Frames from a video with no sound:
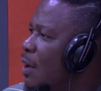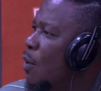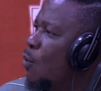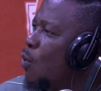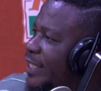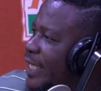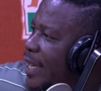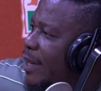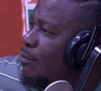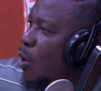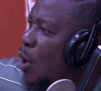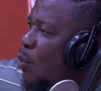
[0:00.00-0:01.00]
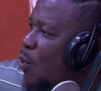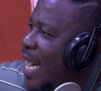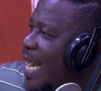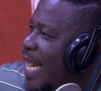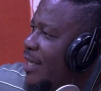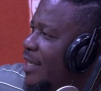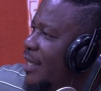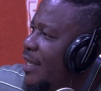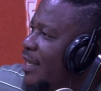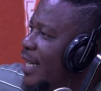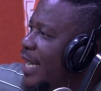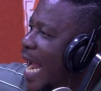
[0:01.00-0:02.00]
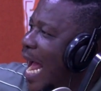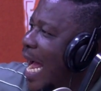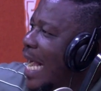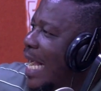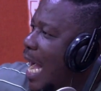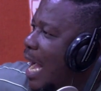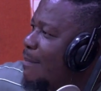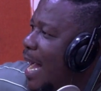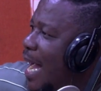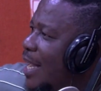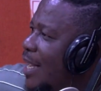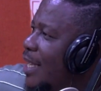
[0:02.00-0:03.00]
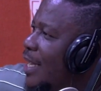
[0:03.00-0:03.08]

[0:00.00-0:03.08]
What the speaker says: Was it Morwini Agama?